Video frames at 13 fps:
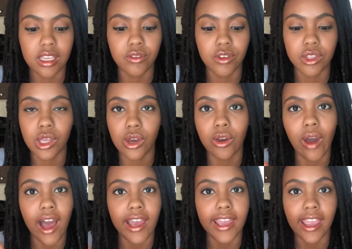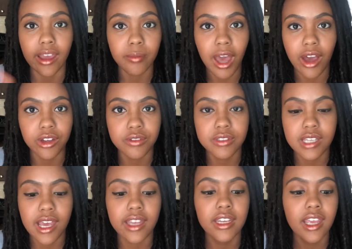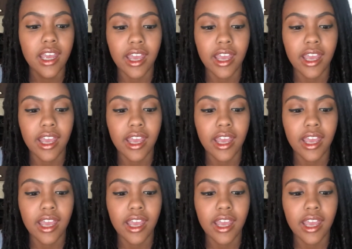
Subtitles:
even though I am out of debt